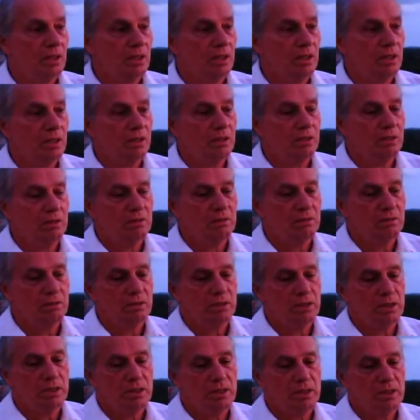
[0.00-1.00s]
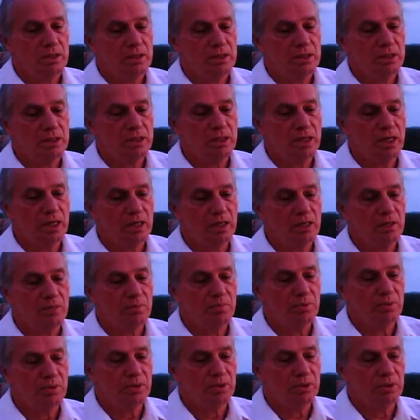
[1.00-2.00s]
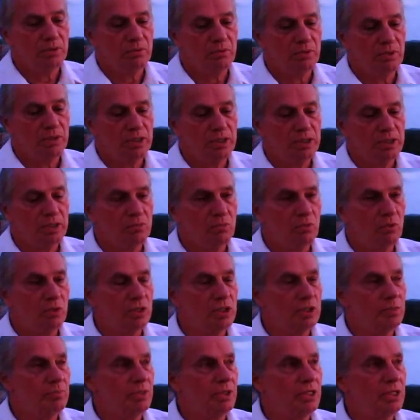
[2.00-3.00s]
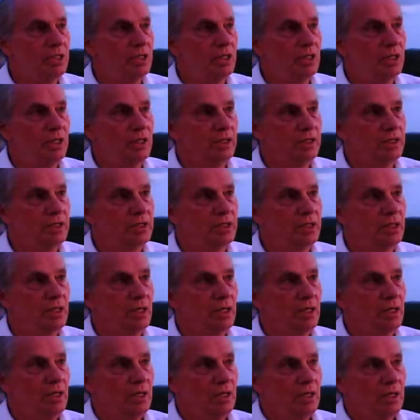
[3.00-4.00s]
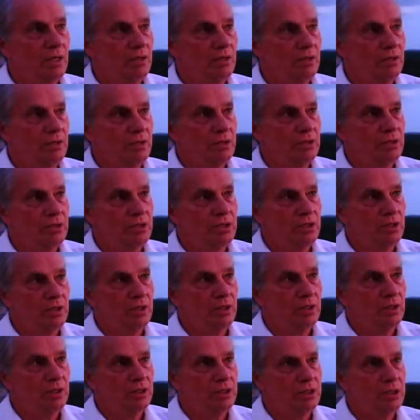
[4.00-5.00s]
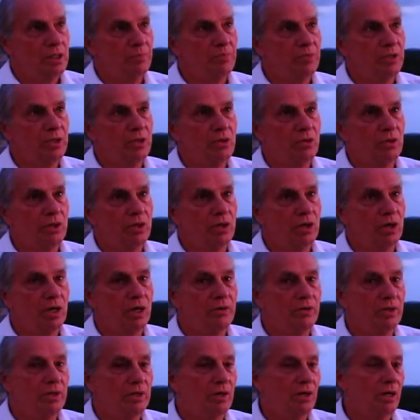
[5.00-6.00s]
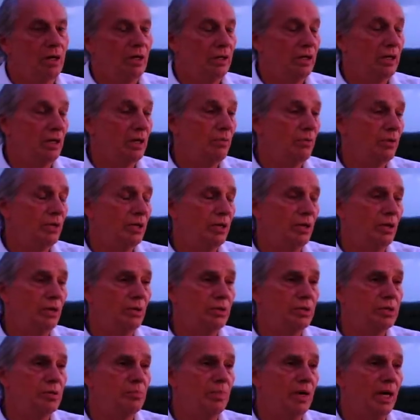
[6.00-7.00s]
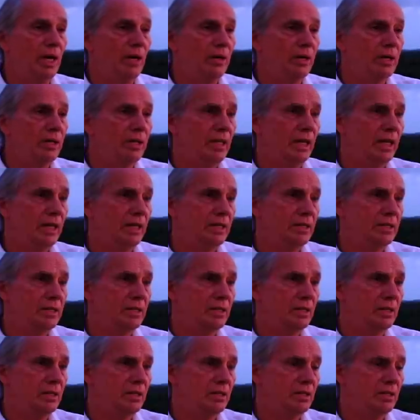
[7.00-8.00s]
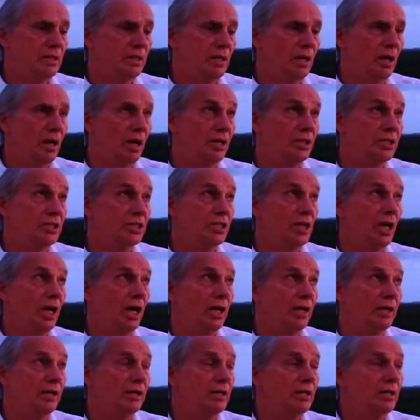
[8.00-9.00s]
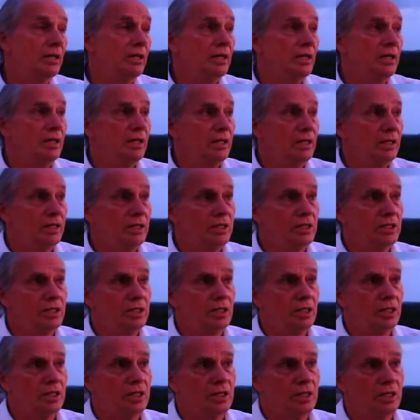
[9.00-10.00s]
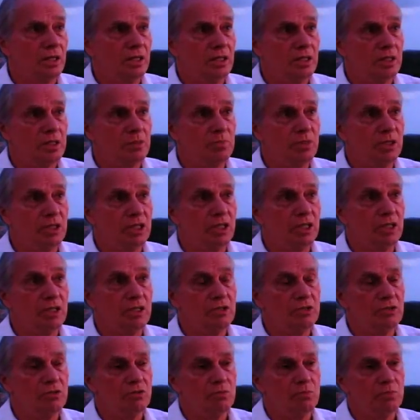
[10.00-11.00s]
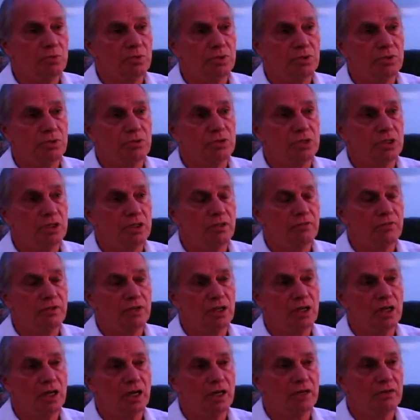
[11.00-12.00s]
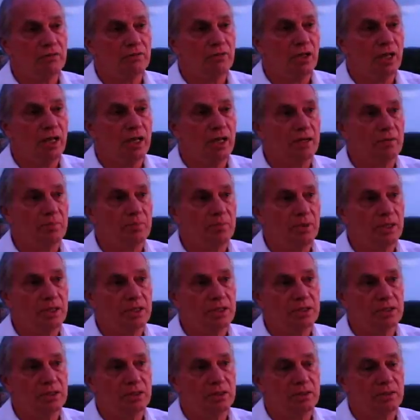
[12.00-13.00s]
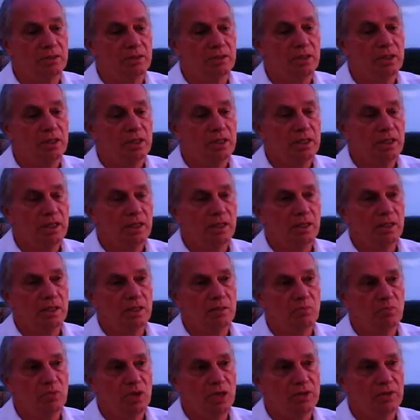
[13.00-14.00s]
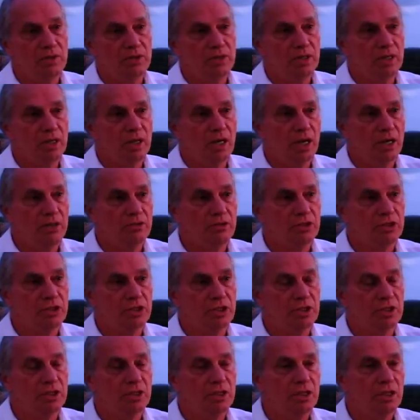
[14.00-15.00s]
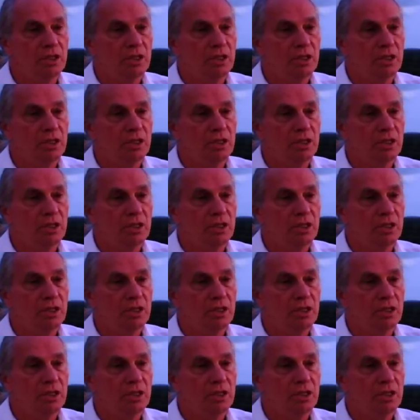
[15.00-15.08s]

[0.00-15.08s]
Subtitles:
The second reason was because there's something going on that hardly anyone knows about, and that is our sun is beginning to produce a different kind of light based on helium rather than hydrogen,